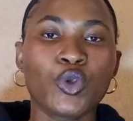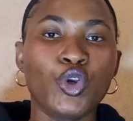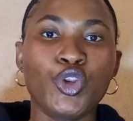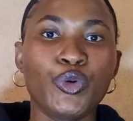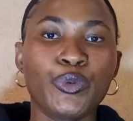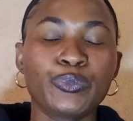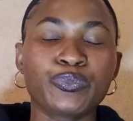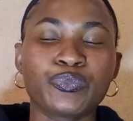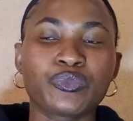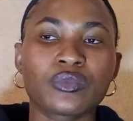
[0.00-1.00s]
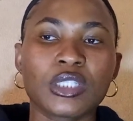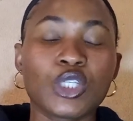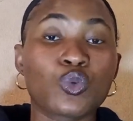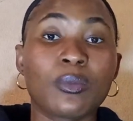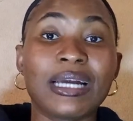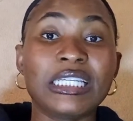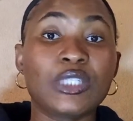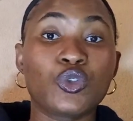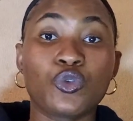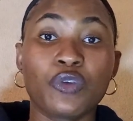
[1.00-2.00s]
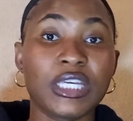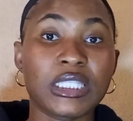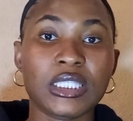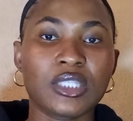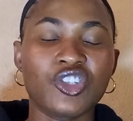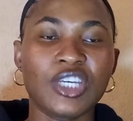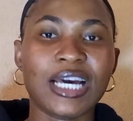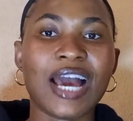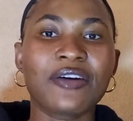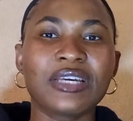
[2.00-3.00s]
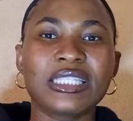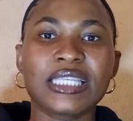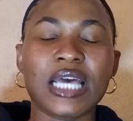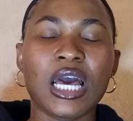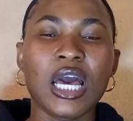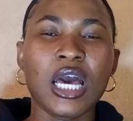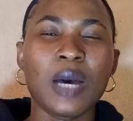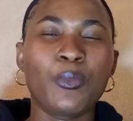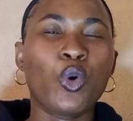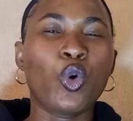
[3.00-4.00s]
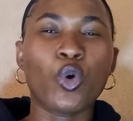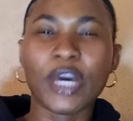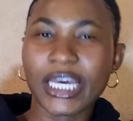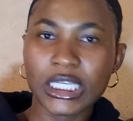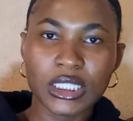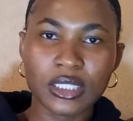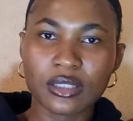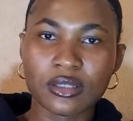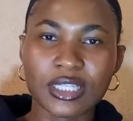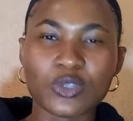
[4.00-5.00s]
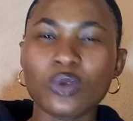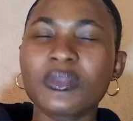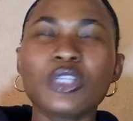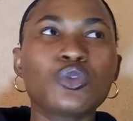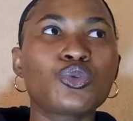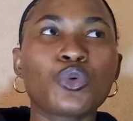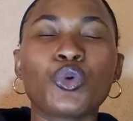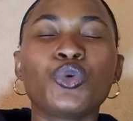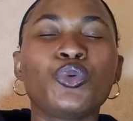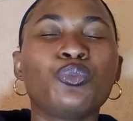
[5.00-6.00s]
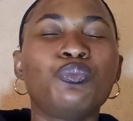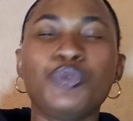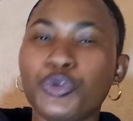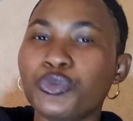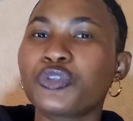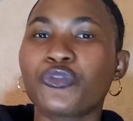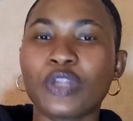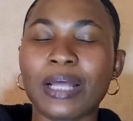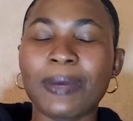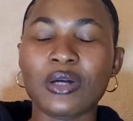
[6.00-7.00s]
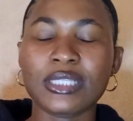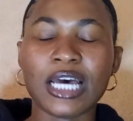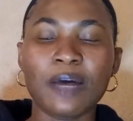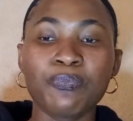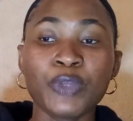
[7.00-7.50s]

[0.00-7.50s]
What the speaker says: you know, this woman is grace. She carries poise. There's something so beautiful about her.